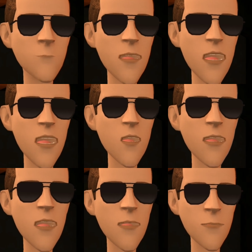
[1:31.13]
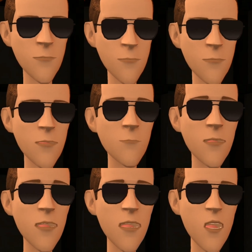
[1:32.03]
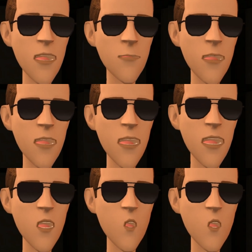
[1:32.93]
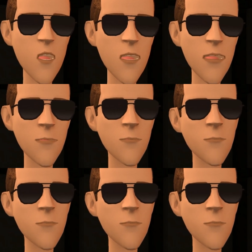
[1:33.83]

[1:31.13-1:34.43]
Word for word: but internally, I'm actually pretty down to earth